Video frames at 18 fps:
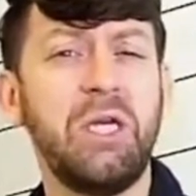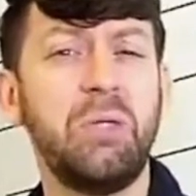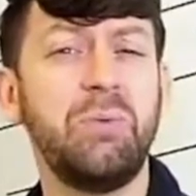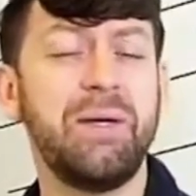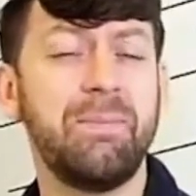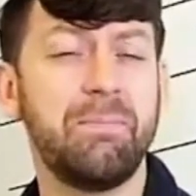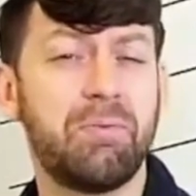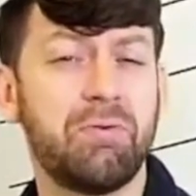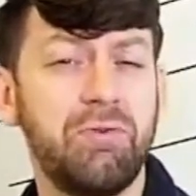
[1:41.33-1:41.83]
you
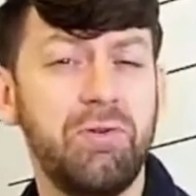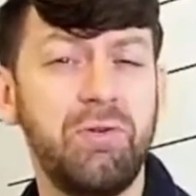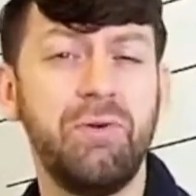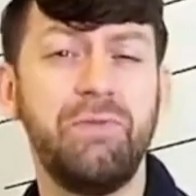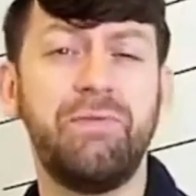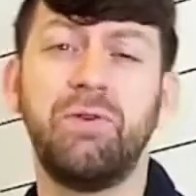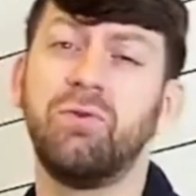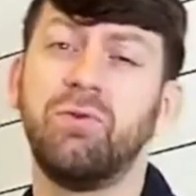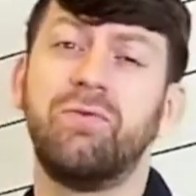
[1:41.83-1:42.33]

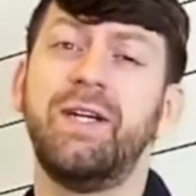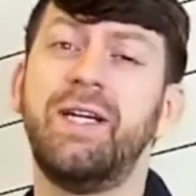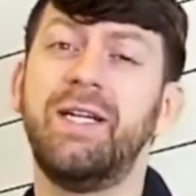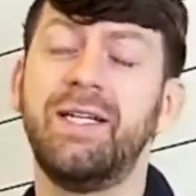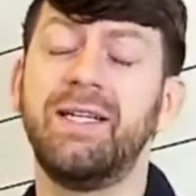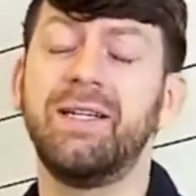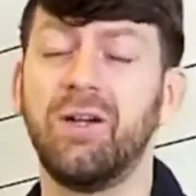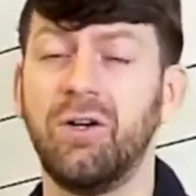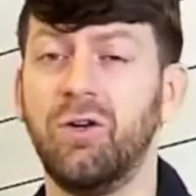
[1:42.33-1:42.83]
improve your
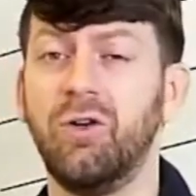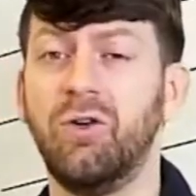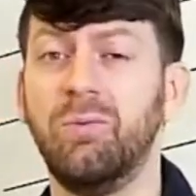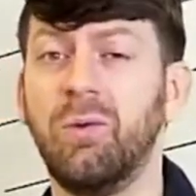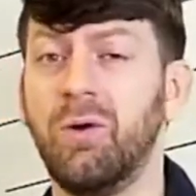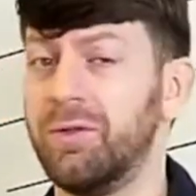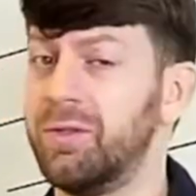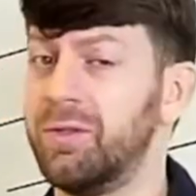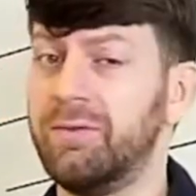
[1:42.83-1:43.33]
reading at home
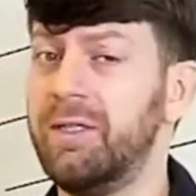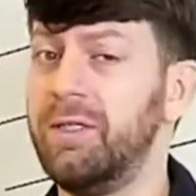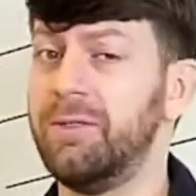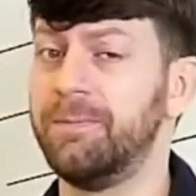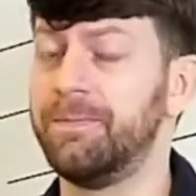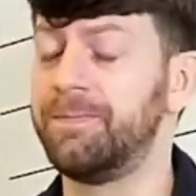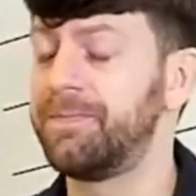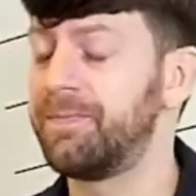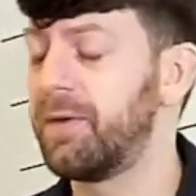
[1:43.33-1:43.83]
on your
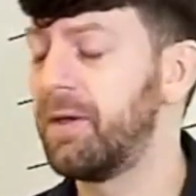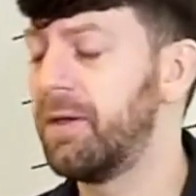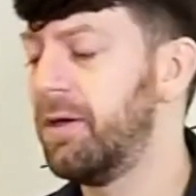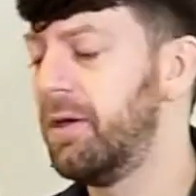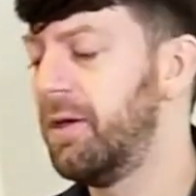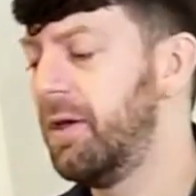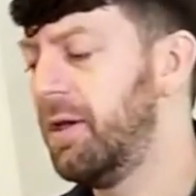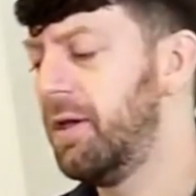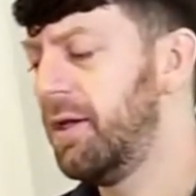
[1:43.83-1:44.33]
own?
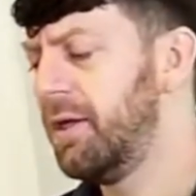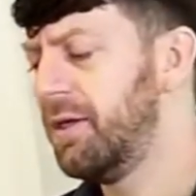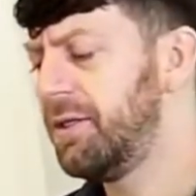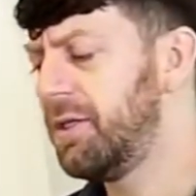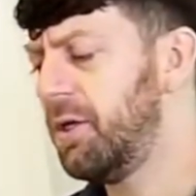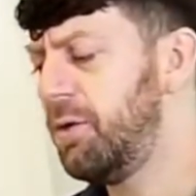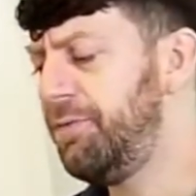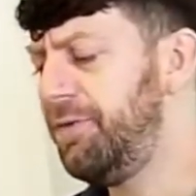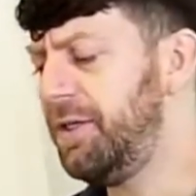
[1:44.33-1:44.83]

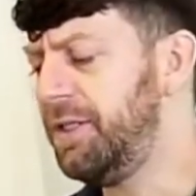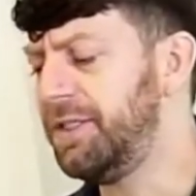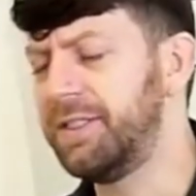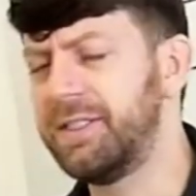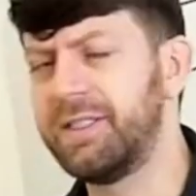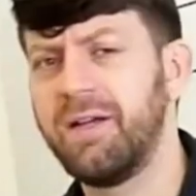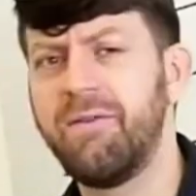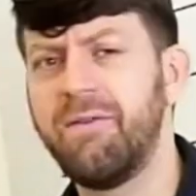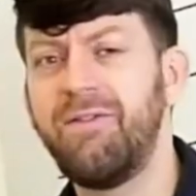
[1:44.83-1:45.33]
So
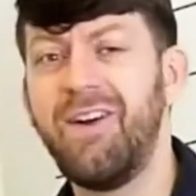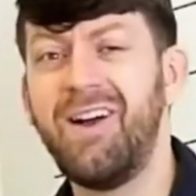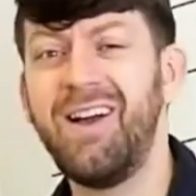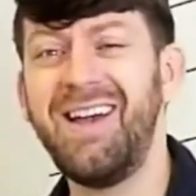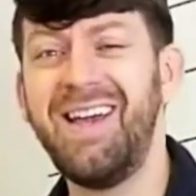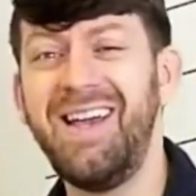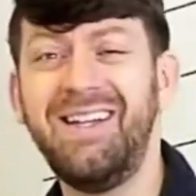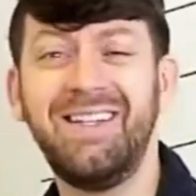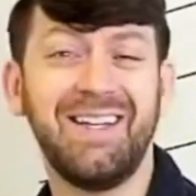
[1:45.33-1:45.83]
first,
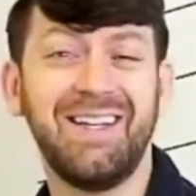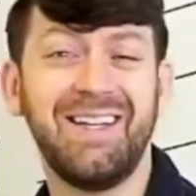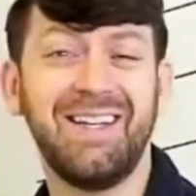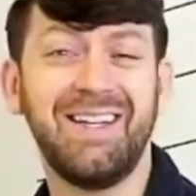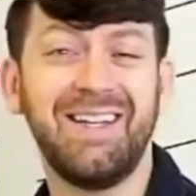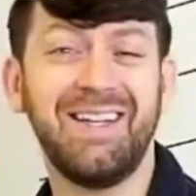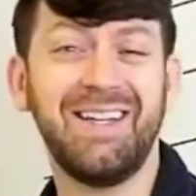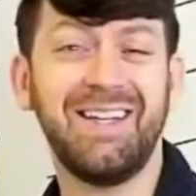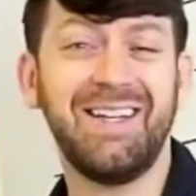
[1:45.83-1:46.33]
find a
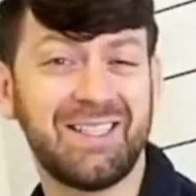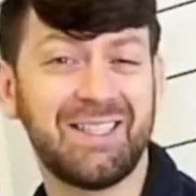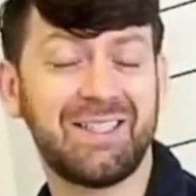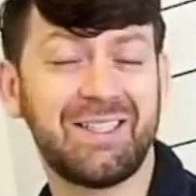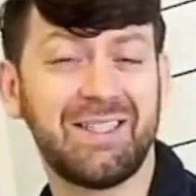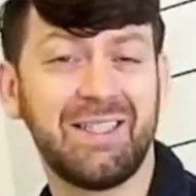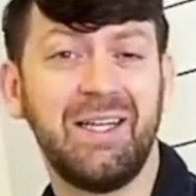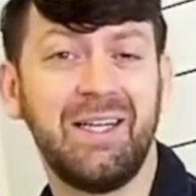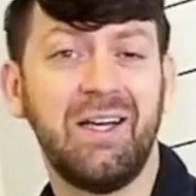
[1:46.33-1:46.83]

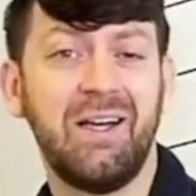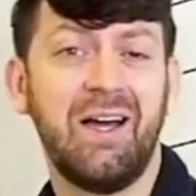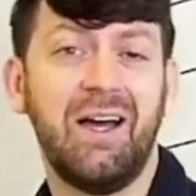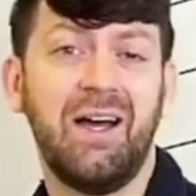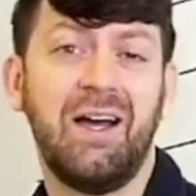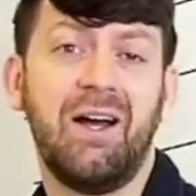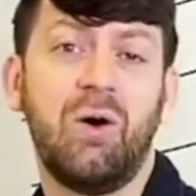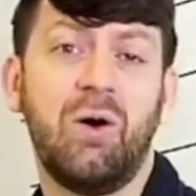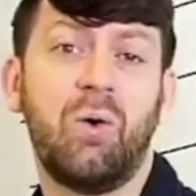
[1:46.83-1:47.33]
text
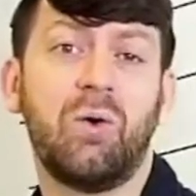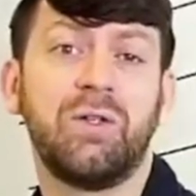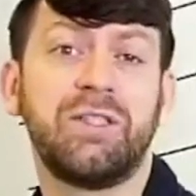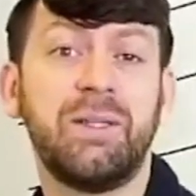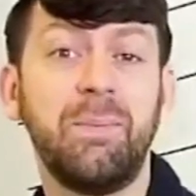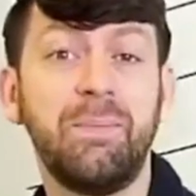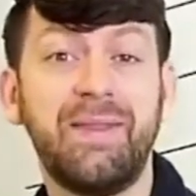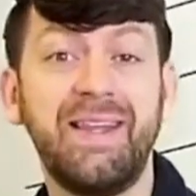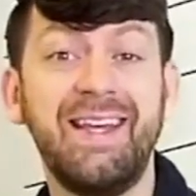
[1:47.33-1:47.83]
or
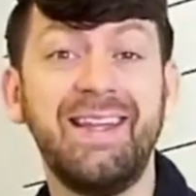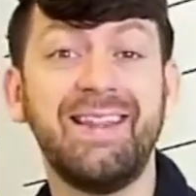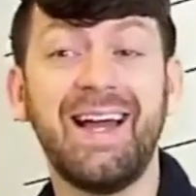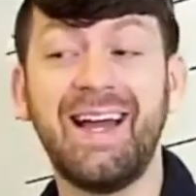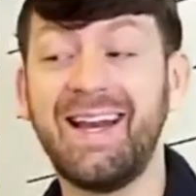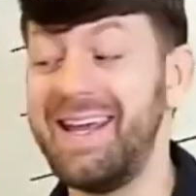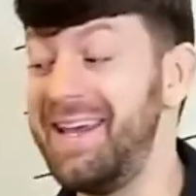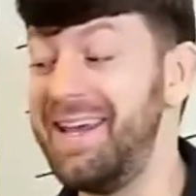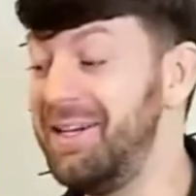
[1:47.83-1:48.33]
something
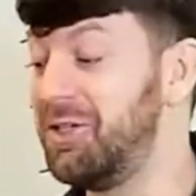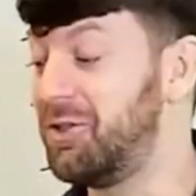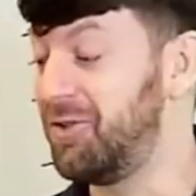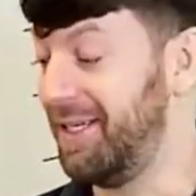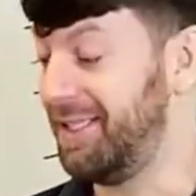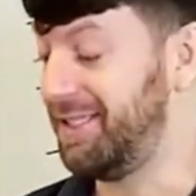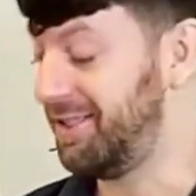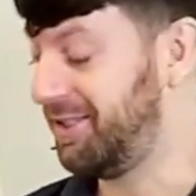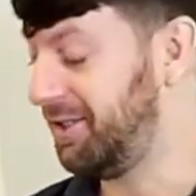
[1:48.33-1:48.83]
that
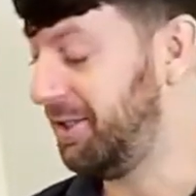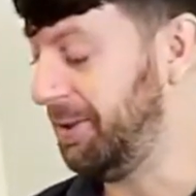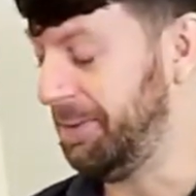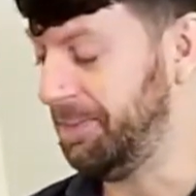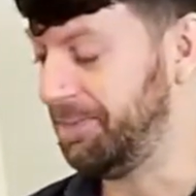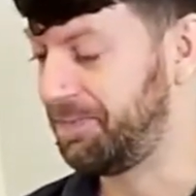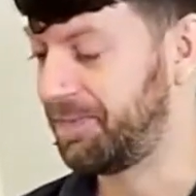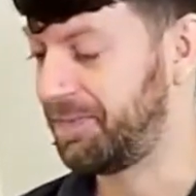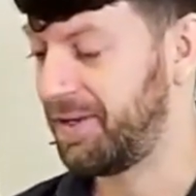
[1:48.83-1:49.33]
interests
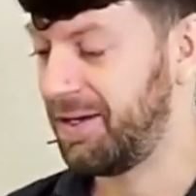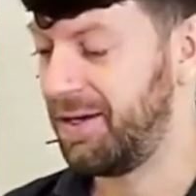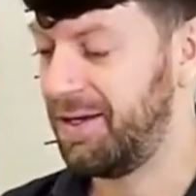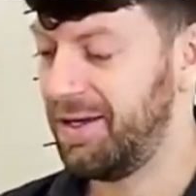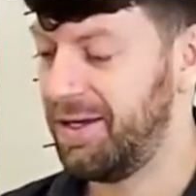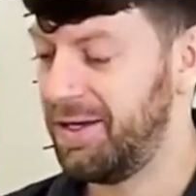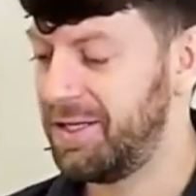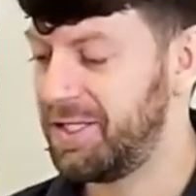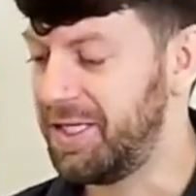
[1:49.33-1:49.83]
you.
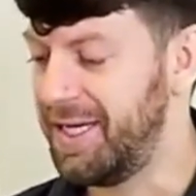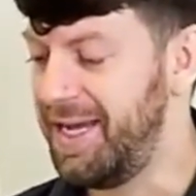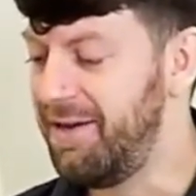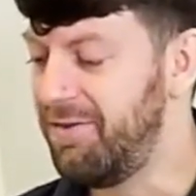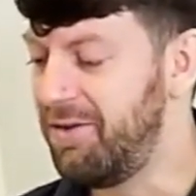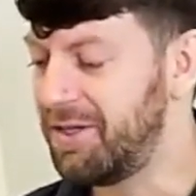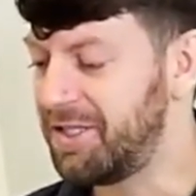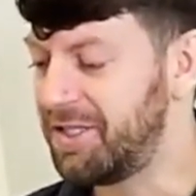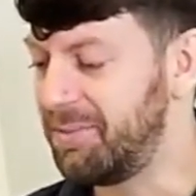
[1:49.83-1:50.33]
So
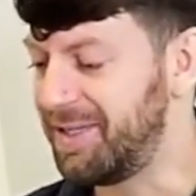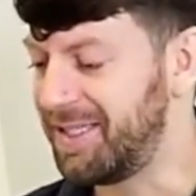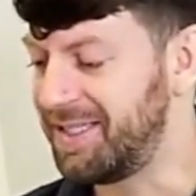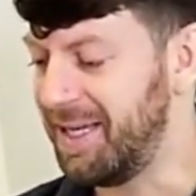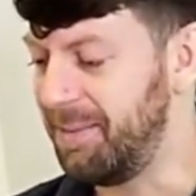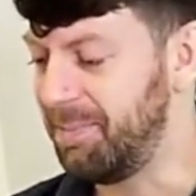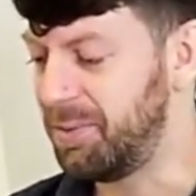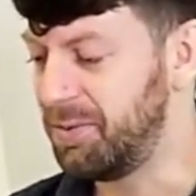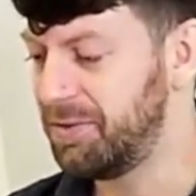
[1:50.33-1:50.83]
here are some
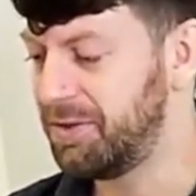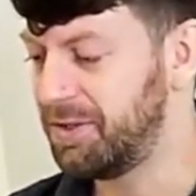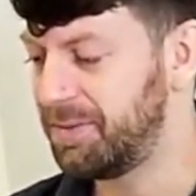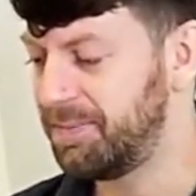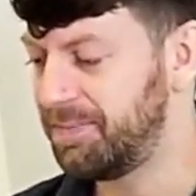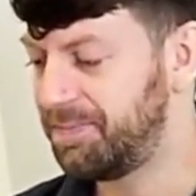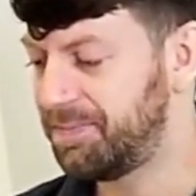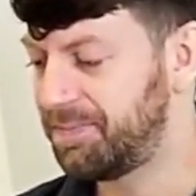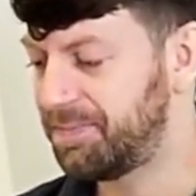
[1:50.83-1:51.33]

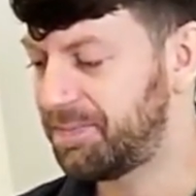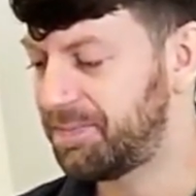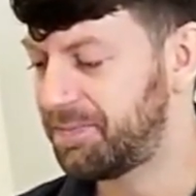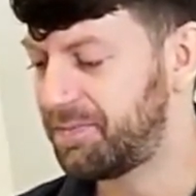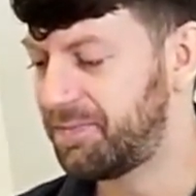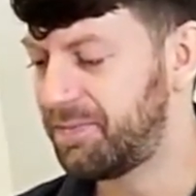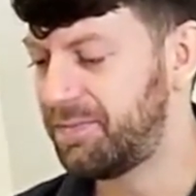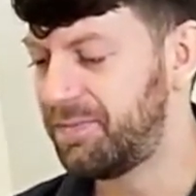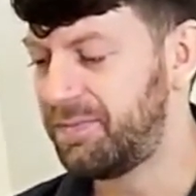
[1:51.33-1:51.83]
examples.
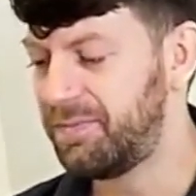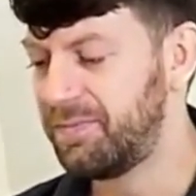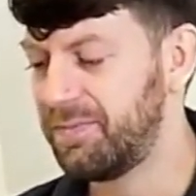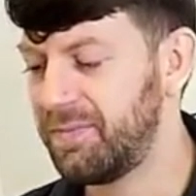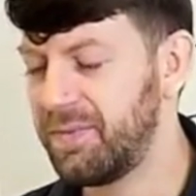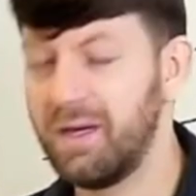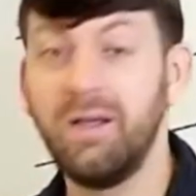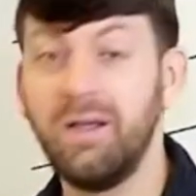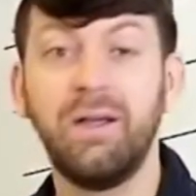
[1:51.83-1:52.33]

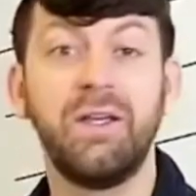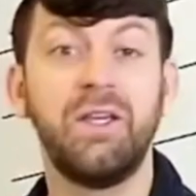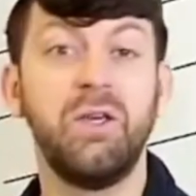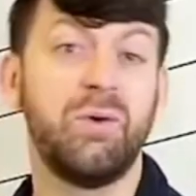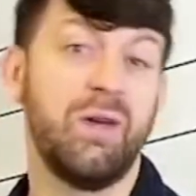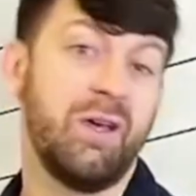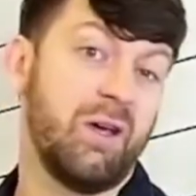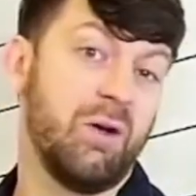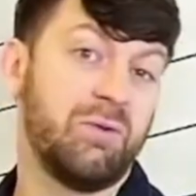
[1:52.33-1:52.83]
You
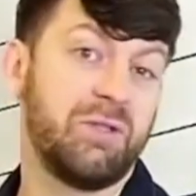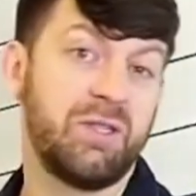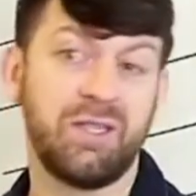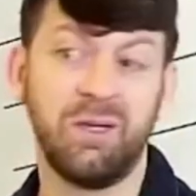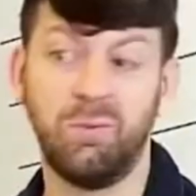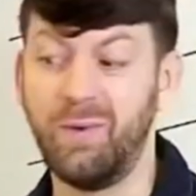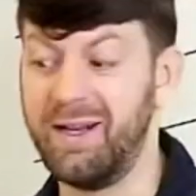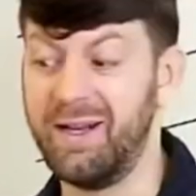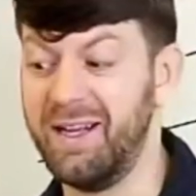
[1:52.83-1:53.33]
can go to
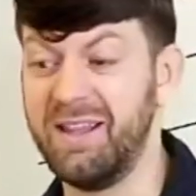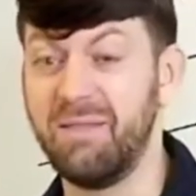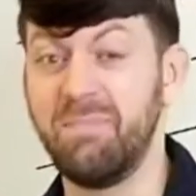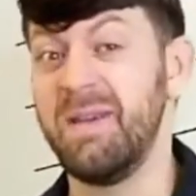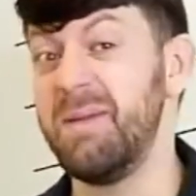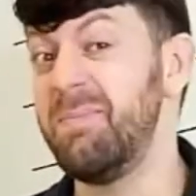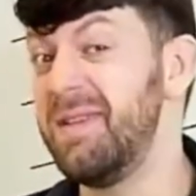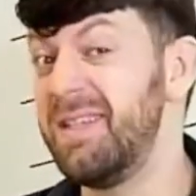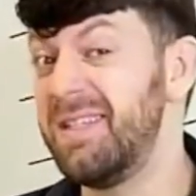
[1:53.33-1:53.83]
somewhere like the
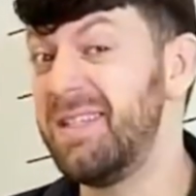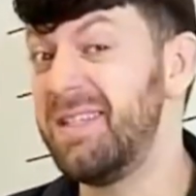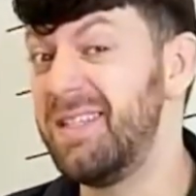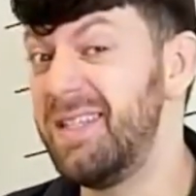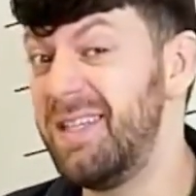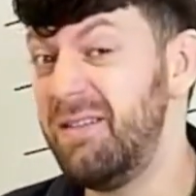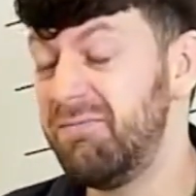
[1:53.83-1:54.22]
BBC,